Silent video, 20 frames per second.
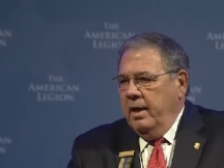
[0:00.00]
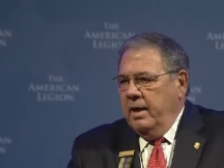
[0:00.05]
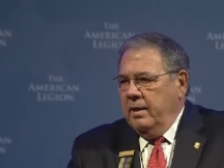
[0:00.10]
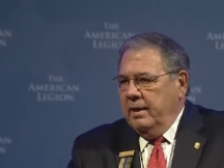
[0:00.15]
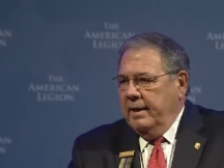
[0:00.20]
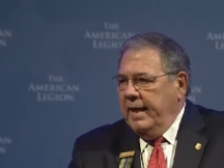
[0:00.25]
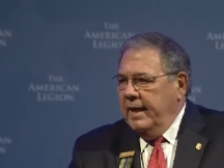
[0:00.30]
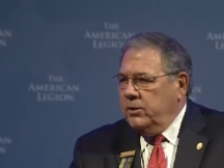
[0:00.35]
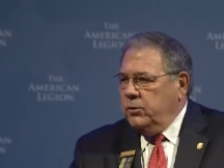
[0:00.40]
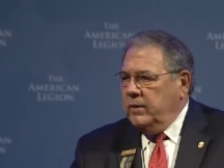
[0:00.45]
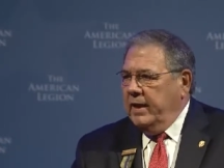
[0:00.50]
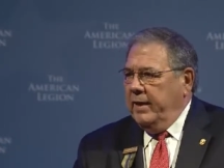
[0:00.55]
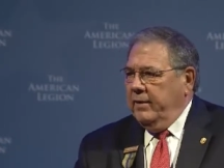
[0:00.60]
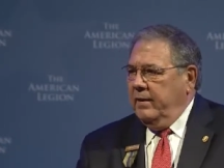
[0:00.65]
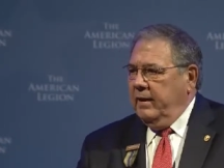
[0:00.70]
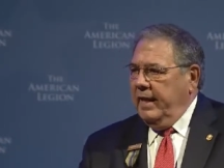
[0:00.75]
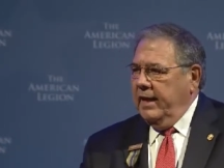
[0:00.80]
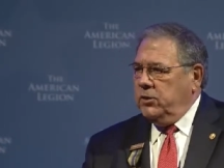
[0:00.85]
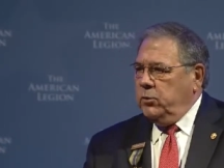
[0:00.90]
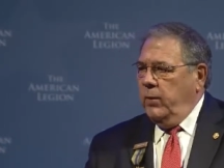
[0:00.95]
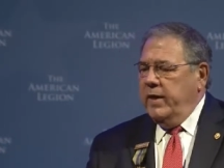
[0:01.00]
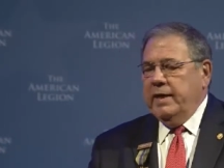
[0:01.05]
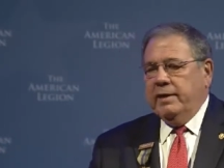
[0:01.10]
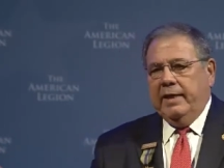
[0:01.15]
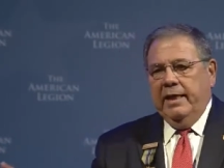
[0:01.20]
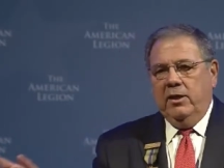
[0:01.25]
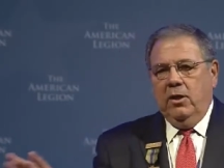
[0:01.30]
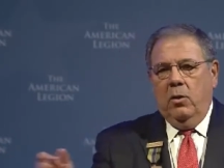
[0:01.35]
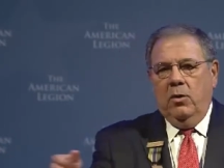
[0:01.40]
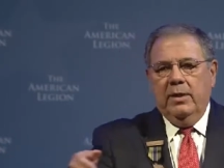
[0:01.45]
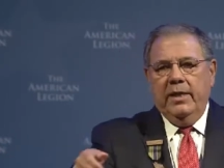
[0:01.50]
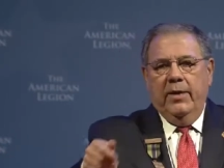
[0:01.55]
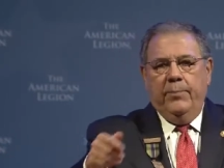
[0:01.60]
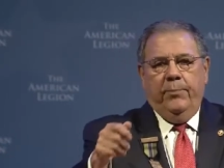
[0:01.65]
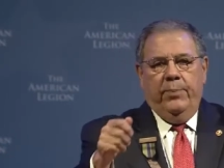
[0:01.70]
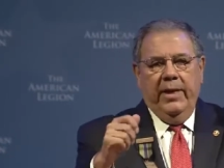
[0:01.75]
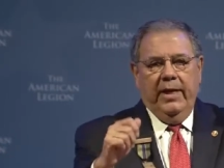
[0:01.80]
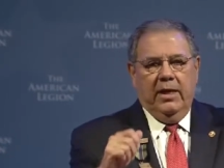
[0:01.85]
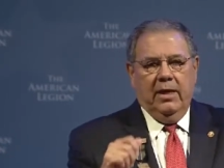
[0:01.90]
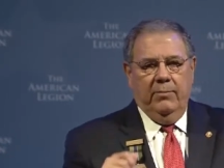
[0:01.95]
The next week, they go and they
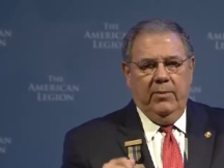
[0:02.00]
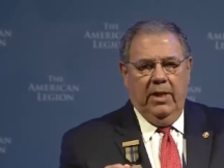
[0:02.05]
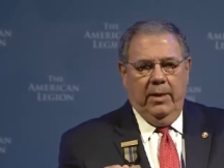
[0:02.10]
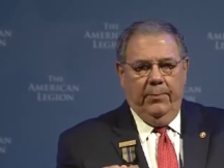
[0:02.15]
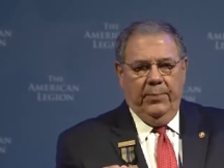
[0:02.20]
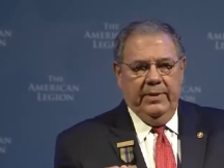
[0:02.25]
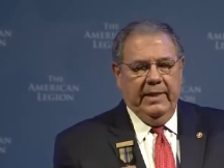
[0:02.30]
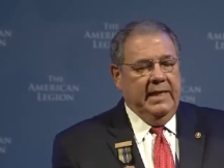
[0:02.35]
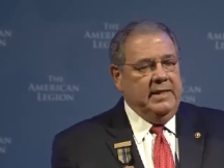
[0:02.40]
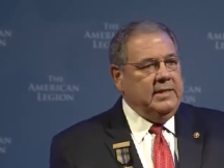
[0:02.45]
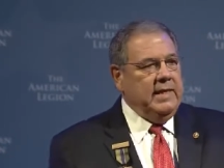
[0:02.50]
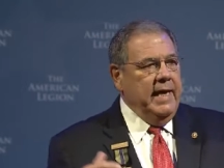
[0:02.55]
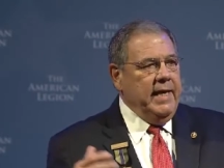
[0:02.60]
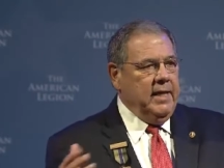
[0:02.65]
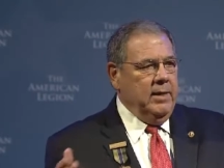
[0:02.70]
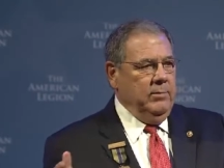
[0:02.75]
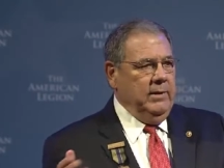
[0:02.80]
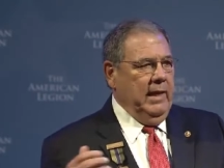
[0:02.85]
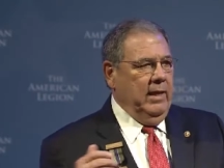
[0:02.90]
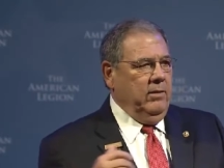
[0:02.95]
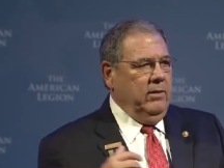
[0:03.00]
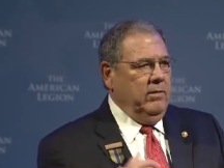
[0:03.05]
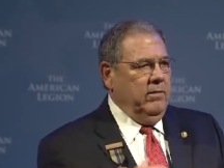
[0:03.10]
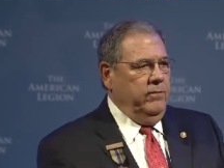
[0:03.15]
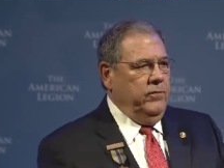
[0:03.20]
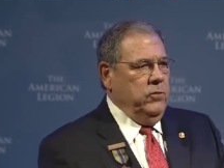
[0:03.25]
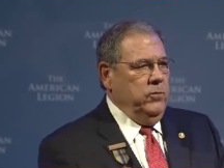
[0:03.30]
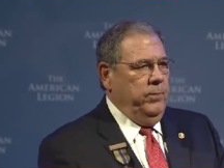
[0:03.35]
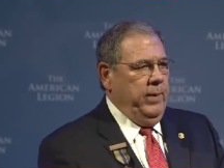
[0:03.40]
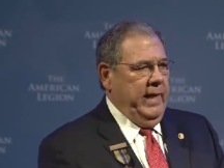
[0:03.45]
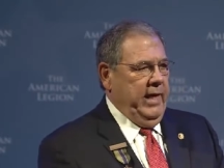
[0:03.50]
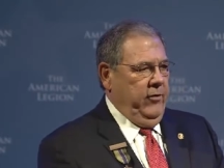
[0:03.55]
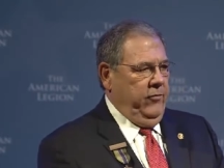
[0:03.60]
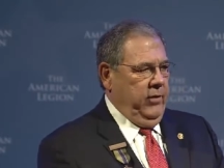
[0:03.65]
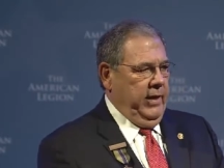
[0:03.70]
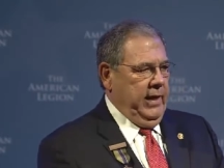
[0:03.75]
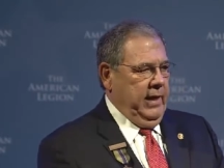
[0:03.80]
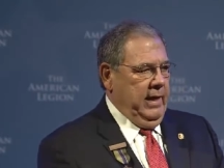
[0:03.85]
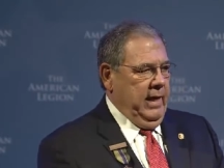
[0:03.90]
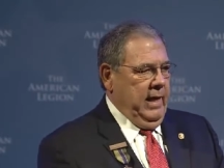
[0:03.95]
pick them up, and they take them down to the food
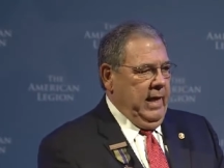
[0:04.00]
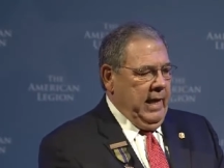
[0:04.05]
pantry.